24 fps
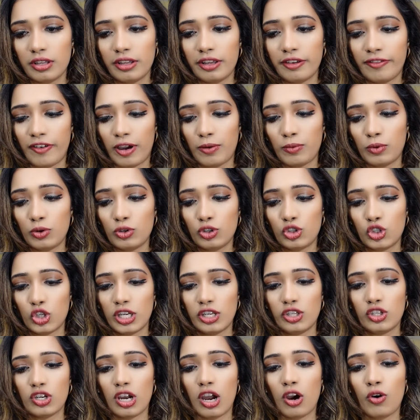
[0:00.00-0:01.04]
if I want to
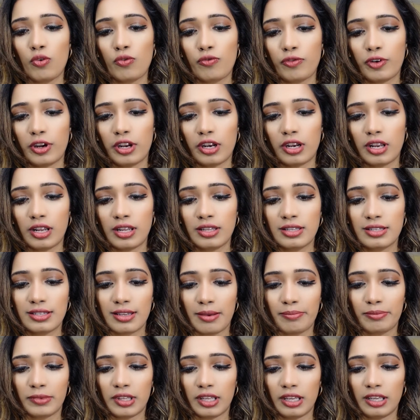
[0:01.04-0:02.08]
change the outfit and
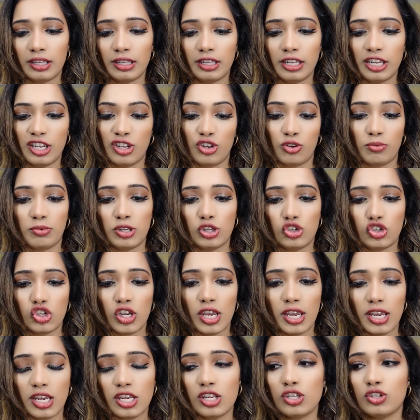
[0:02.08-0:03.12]
something need to be
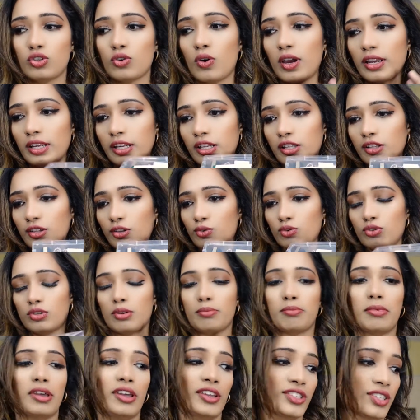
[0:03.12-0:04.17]
changed, so I can use
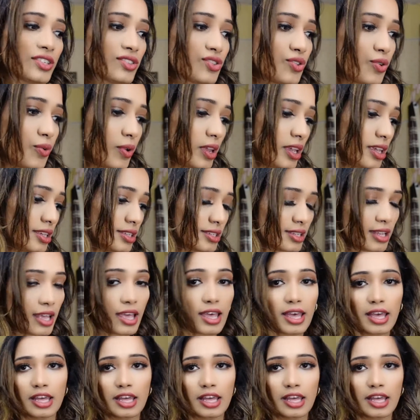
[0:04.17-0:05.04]
some accessories.